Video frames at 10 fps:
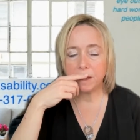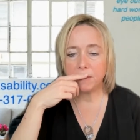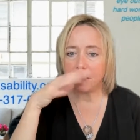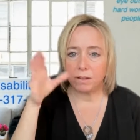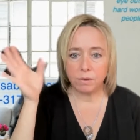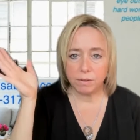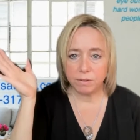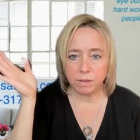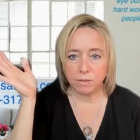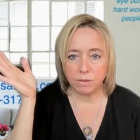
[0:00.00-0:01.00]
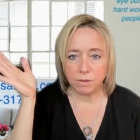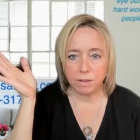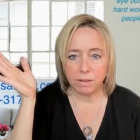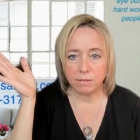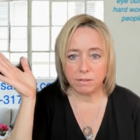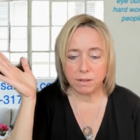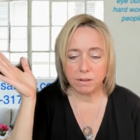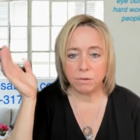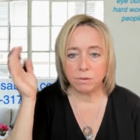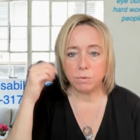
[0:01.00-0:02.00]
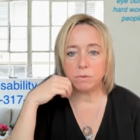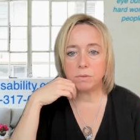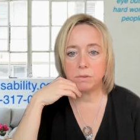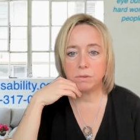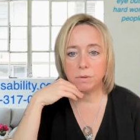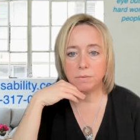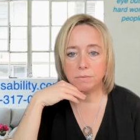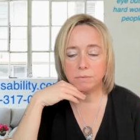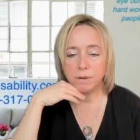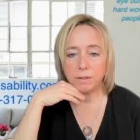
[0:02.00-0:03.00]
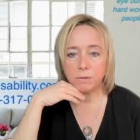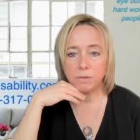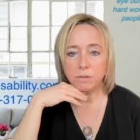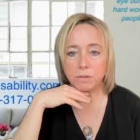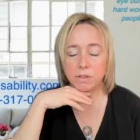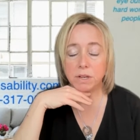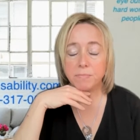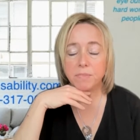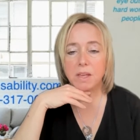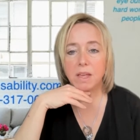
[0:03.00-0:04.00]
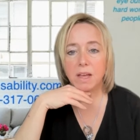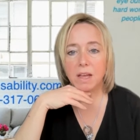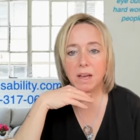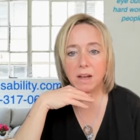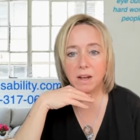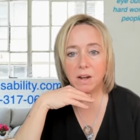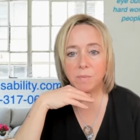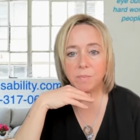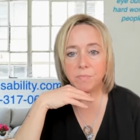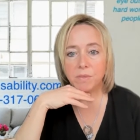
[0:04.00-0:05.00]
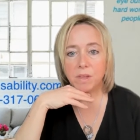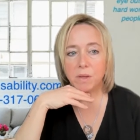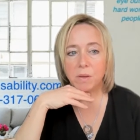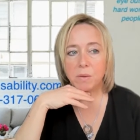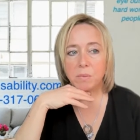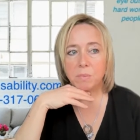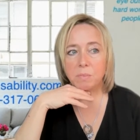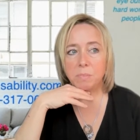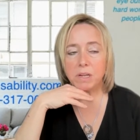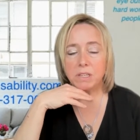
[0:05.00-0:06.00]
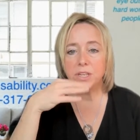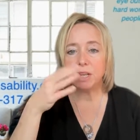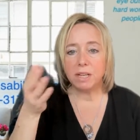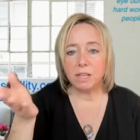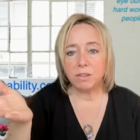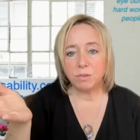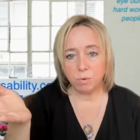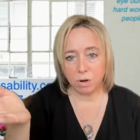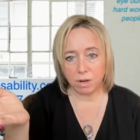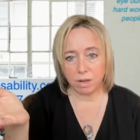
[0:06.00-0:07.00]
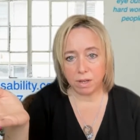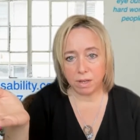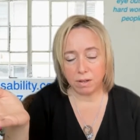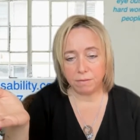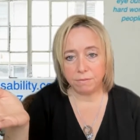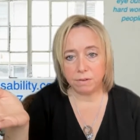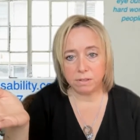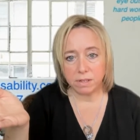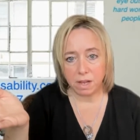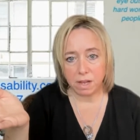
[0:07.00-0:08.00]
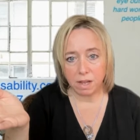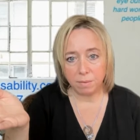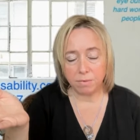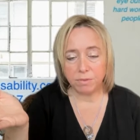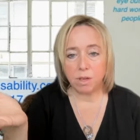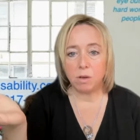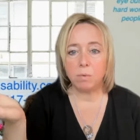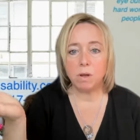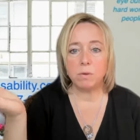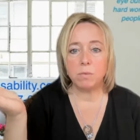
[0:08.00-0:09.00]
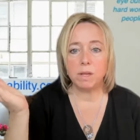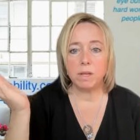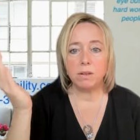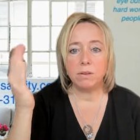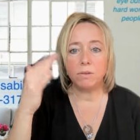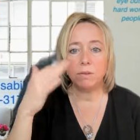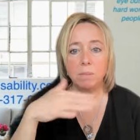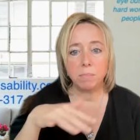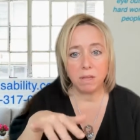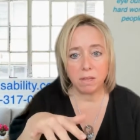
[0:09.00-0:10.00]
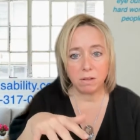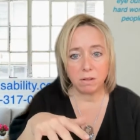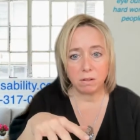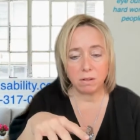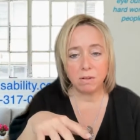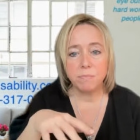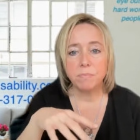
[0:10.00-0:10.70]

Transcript: that alone isn't concerning. That's not unusual. Uh, we fight those things all the time. Um, but she is working full time. So when we do the appeal,